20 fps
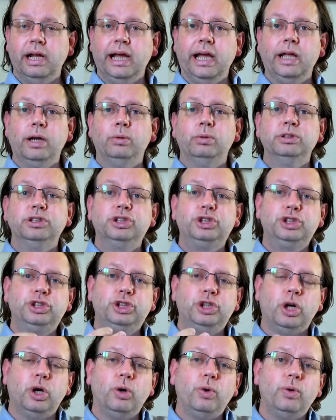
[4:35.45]
And it would
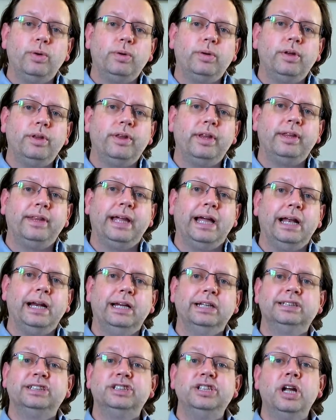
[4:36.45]
show that
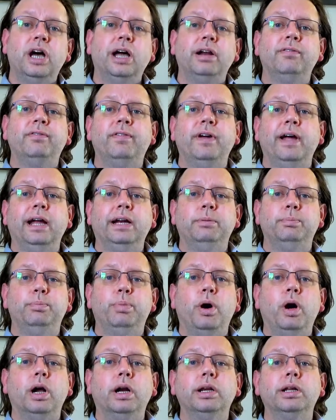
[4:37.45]
it's not, in fact,
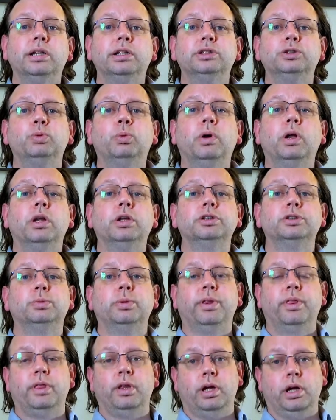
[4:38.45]
bonded as well as
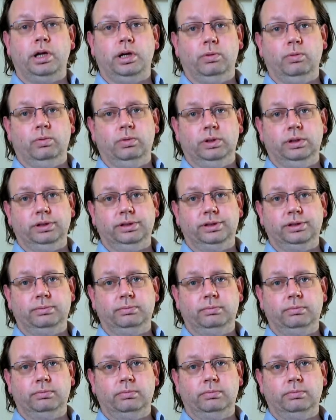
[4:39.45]
we thought it was.